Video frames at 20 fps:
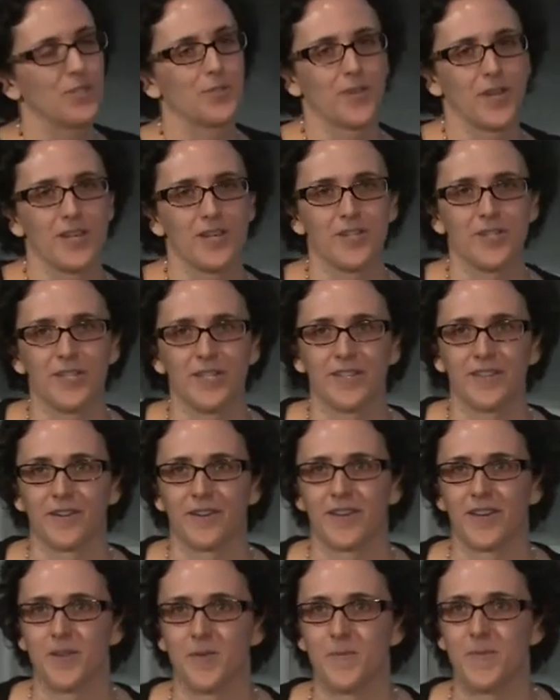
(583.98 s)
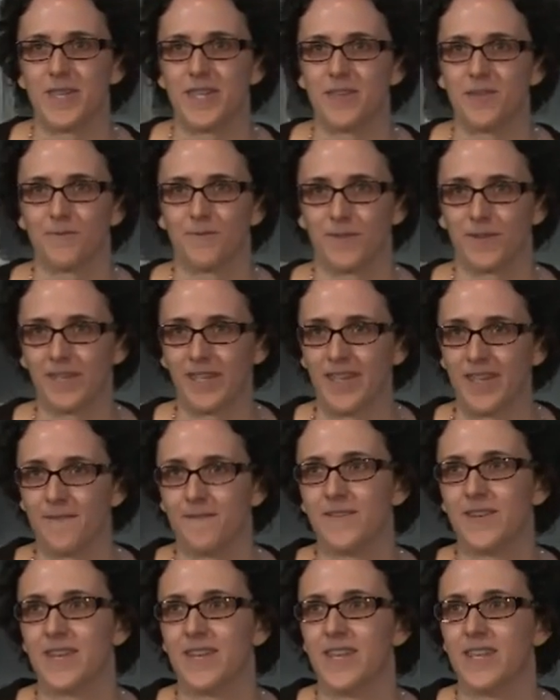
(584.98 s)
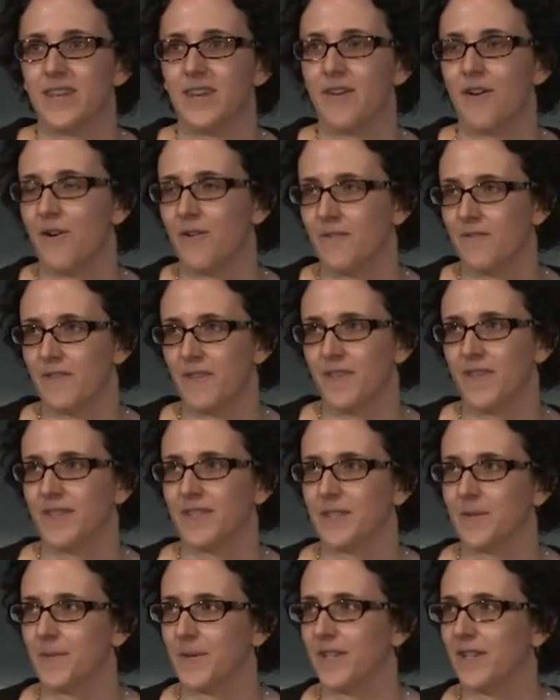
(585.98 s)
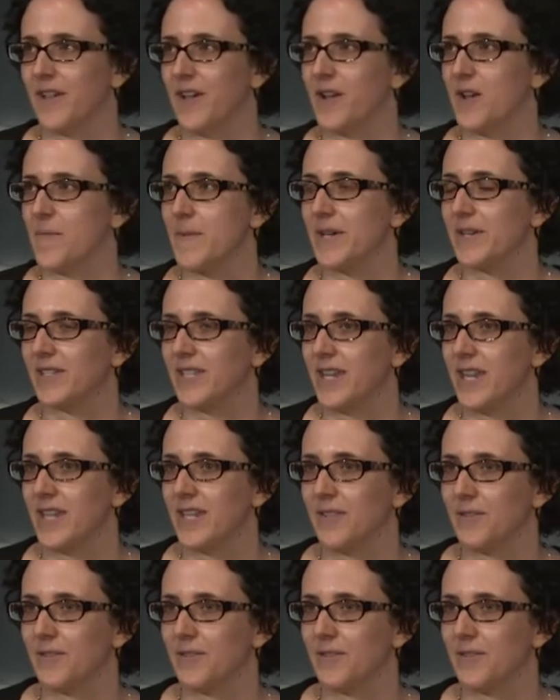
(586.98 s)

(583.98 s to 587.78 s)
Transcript: strategies are going to be really evident in all of the things I'm going to talk about today,